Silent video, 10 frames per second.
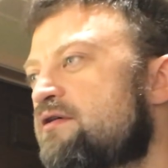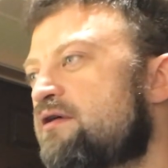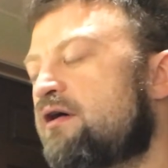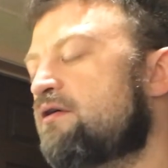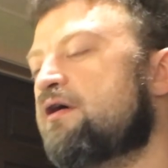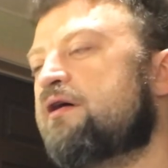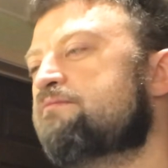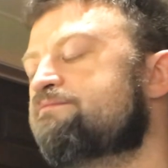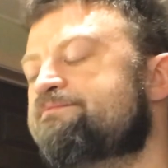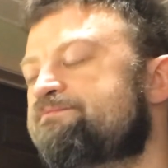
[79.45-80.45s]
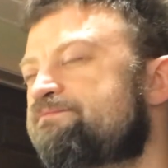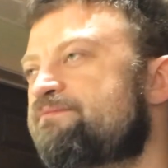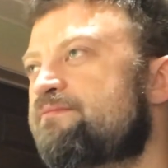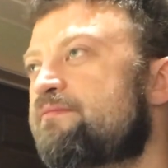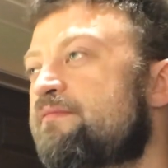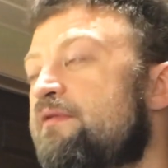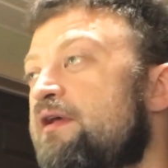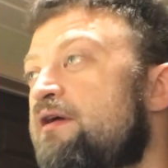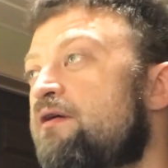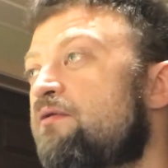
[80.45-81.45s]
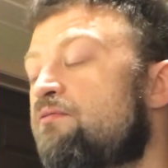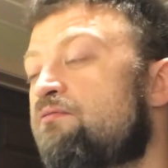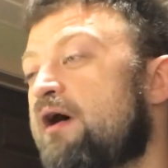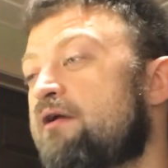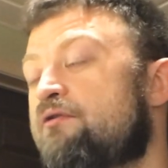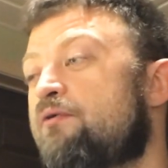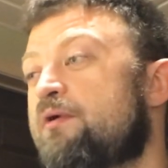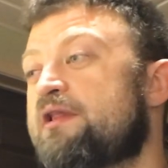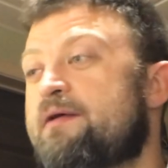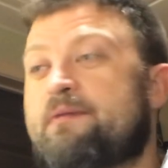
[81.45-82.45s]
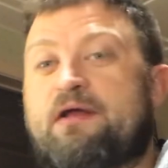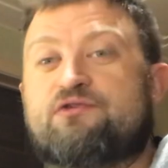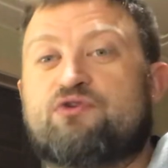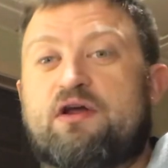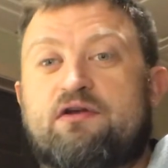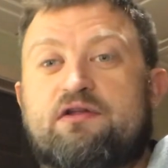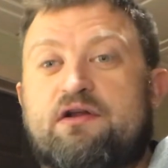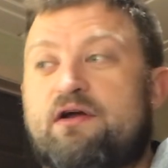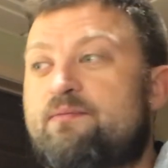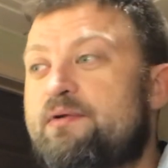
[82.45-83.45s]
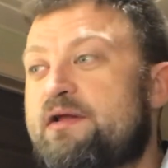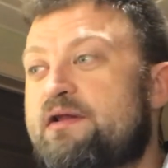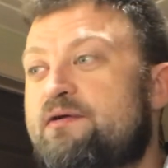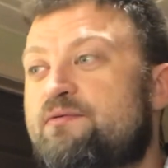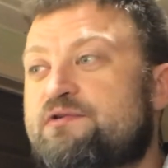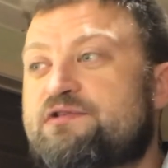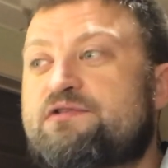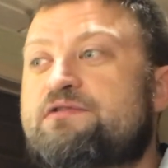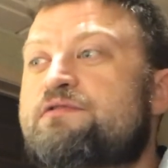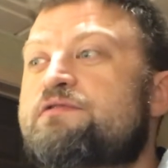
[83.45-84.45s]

or I don't know what they mean. So I looked it up, and it was